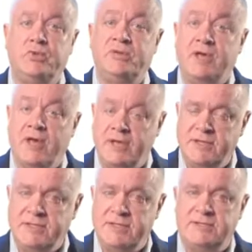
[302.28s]
with high
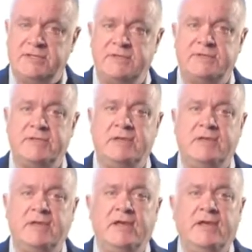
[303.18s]
sensitivity,
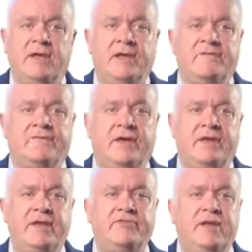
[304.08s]
and
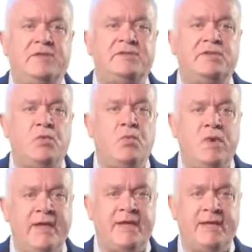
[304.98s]
finally those that are
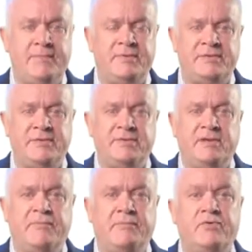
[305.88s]
weak inhibitors
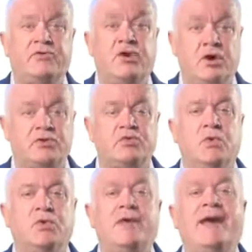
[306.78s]
of both
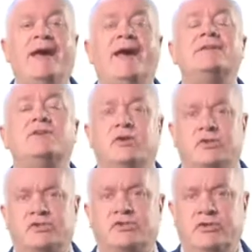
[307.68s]
COX-1 and
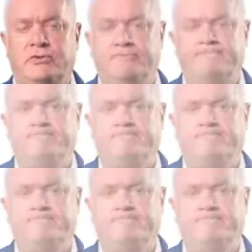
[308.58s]
COX-2.